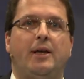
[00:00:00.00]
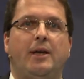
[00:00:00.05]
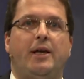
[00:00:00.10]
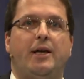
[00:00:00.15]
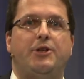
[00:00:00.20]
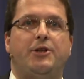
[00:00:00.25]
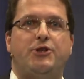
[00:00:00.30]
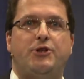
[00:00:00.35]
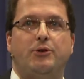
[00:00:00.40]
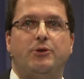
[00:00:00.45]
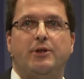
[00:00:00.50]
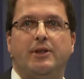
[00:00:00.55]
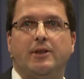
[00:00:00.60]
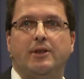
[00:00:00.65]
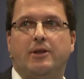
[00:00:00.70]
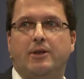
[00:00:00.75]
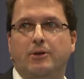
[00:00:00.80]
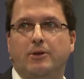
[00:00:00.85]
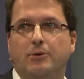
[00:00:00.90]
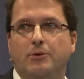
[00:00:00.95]
It should
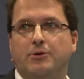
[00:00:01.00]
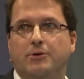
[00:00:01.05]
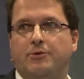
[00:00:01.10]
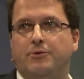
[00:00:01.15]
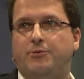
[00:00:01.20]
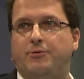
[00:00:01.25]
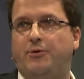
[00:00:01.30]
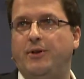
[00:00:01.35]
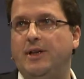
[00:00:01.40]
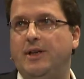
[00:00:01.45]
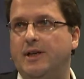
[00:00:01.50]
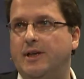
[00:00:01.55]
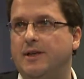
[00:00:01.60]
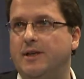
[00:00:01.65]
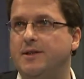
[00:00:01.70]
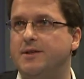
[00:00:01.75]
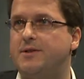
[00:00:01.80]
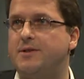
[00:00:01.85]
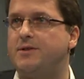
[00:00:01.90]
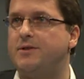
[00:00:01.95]
include
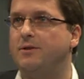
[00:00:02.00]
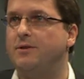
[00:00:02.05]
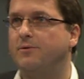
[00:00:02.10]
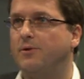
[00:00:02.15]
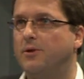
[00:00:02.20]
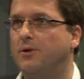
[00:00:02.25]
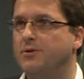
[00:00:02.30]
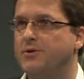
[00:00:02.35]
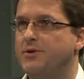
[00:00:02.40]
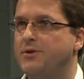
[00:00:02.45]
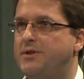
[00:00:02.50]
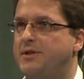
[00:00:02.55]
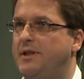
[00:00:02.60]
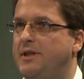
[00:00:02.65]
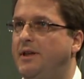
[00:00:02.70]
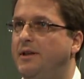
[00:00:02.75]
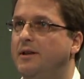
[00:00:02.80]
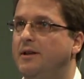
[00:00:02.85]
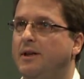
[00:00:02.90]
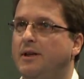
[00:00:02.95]
feed-ins. You've also
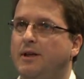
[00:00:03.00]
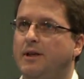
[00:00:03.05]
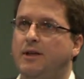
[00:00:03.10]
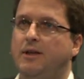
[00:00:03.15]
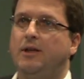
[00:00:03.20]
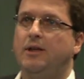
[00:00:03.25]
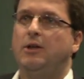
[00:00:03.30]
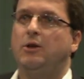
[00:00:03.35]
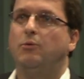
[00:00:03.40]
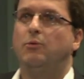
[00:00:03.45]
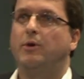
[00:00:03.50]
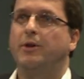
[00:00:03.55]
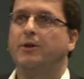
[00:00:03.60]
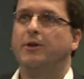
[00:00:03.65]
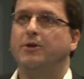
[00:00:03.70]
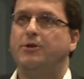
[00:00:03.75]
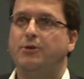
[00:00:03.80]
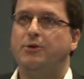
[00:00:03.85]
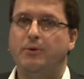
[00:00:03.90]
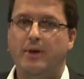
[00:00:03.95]
seen one
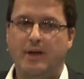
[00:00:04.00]
or two